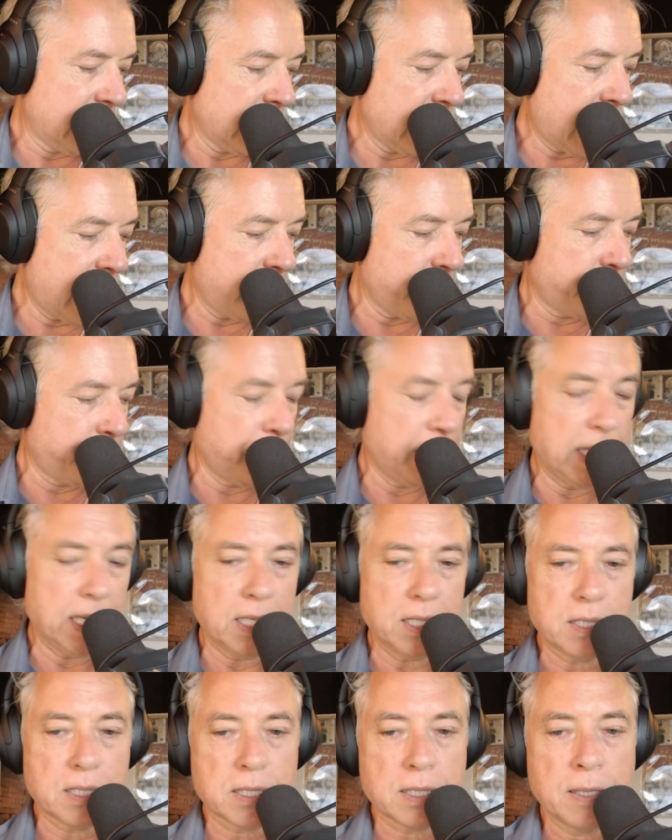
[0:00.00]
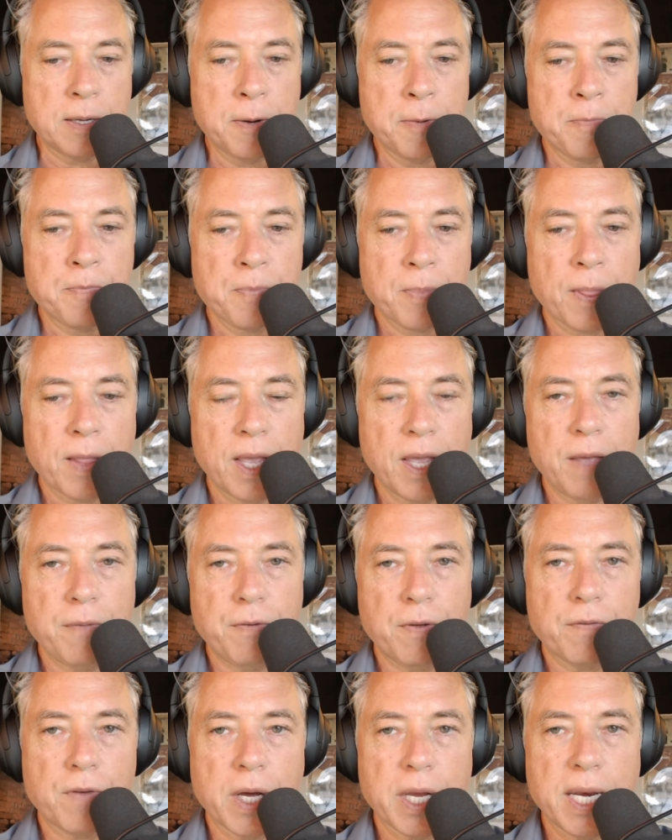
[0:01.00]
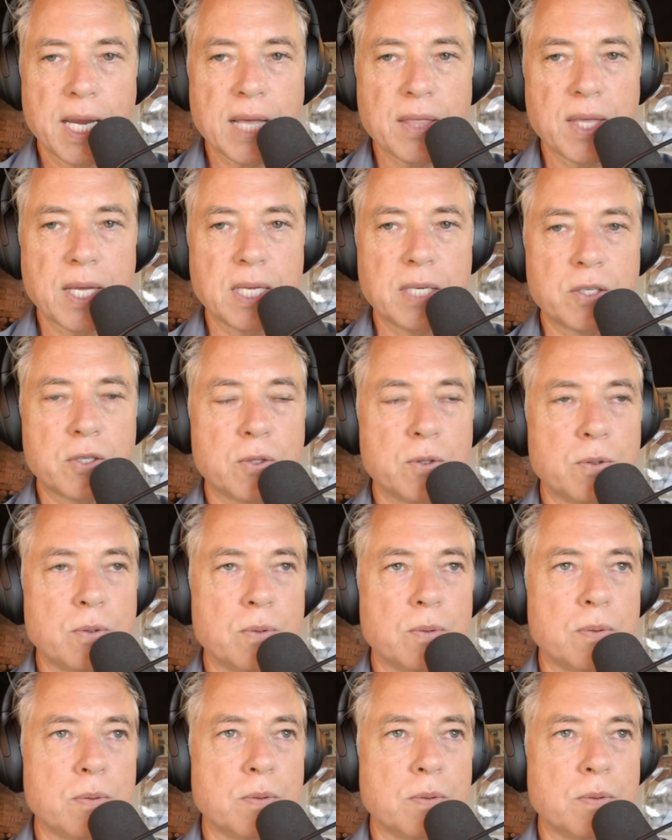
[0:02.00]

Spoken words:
life is if you've got nothing to